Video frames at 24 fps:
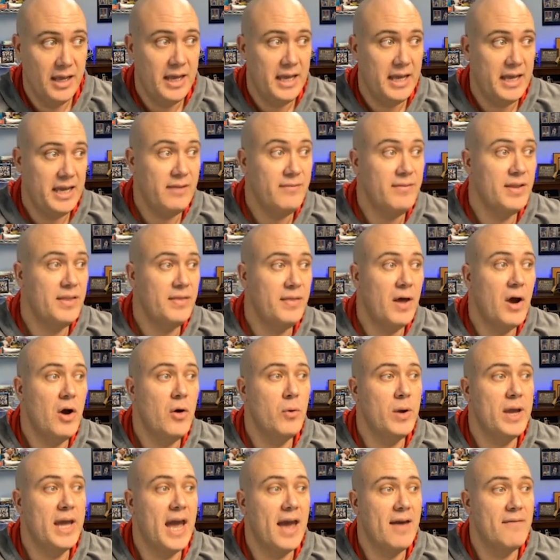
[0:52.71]
Even though
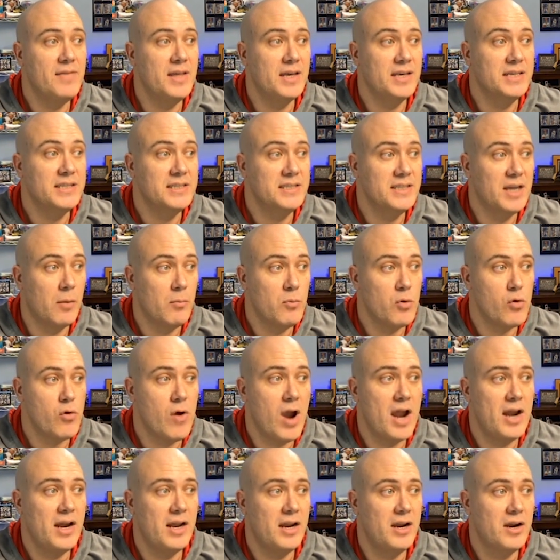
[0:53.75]
we have this number
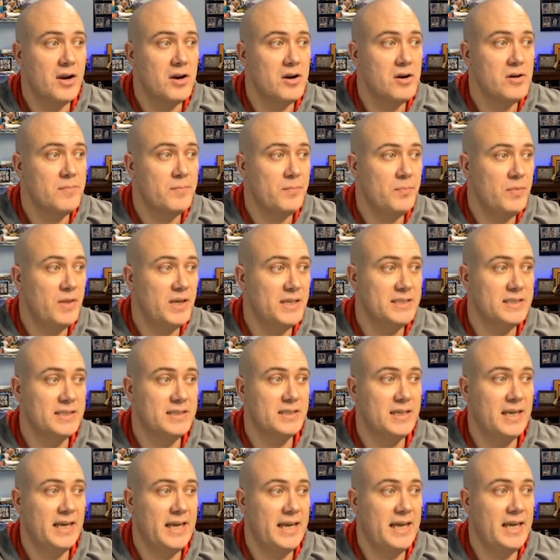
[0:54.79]
right here, this
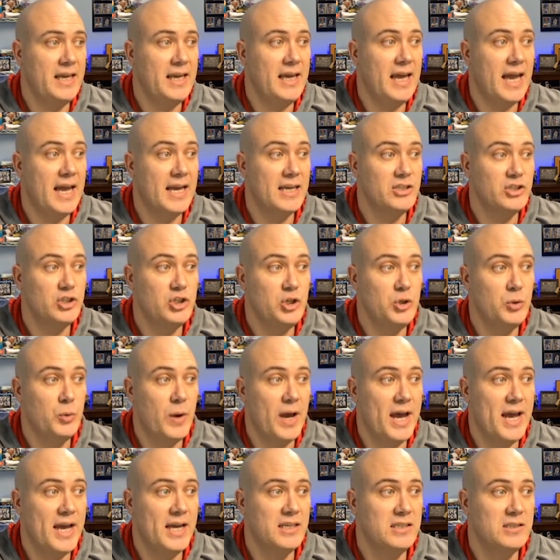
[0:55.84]

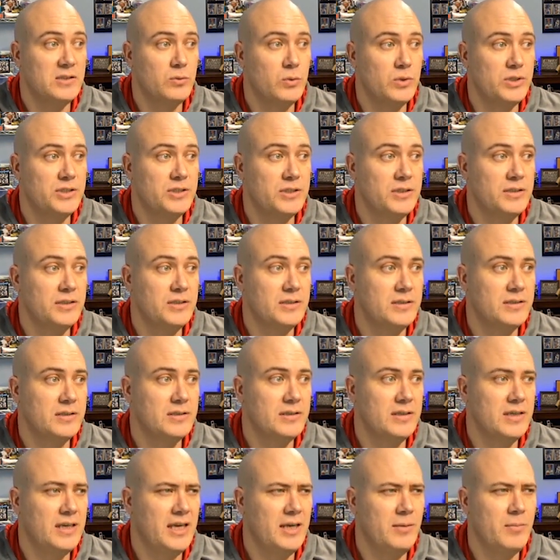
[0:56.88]
ESUS, which
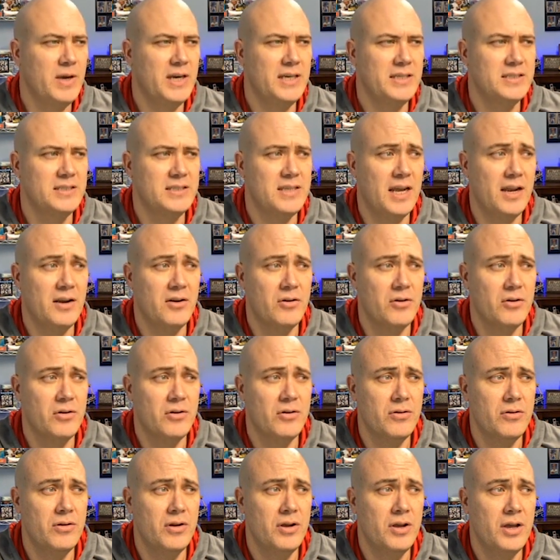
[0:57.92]
is eBay
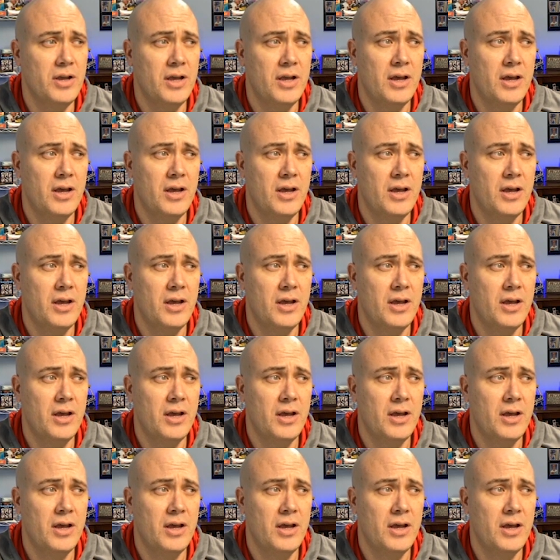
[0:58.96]
Standard